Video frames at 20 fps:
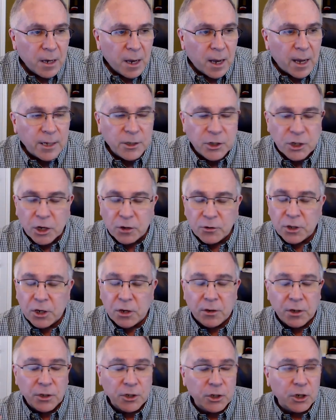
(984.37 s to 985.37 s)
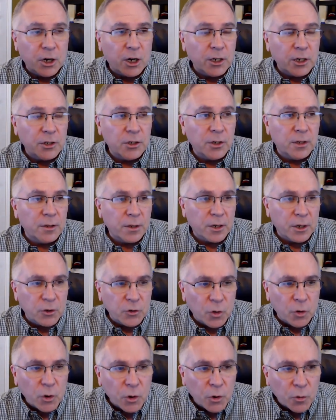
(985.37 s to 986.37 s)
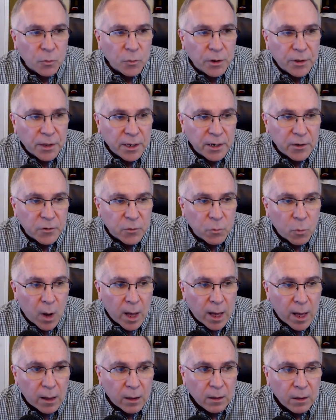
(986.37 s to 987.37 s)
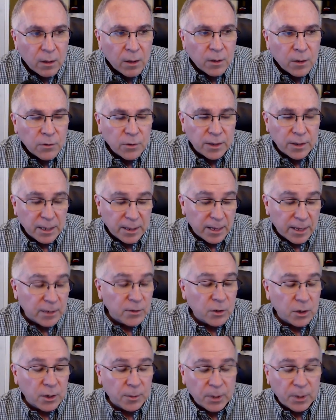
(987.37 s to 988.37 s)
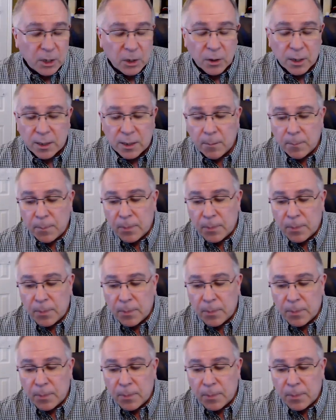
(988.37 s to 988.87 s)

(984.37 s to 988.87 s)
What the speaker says: It showed that you can charge the controller with it as well. So I think that's going to be good.